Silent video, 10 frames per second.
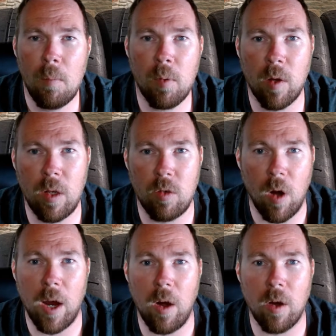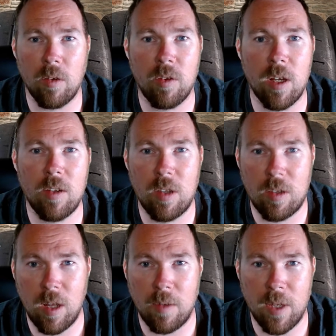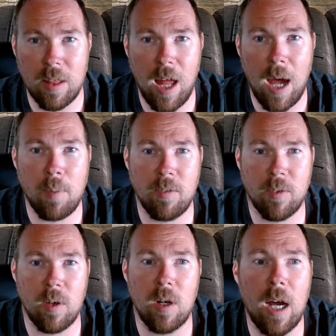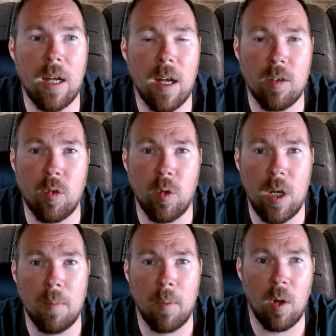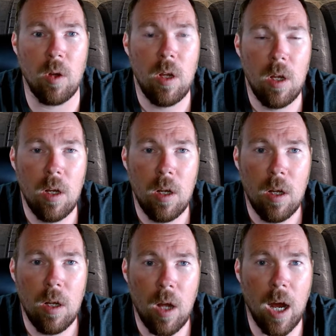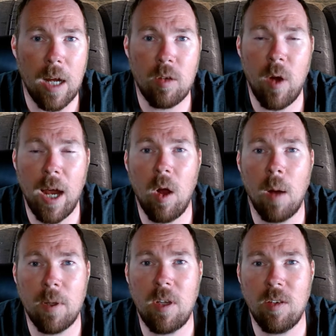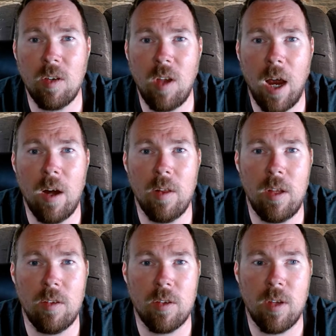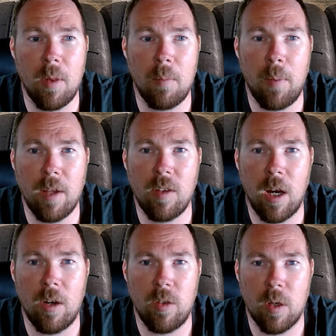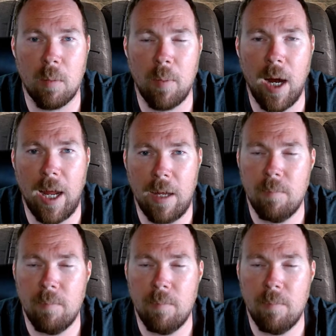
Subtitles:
Pirelli dry hard slicks and stuff like that. But for a streetable track competition tire, these are some of the best tires you can buy.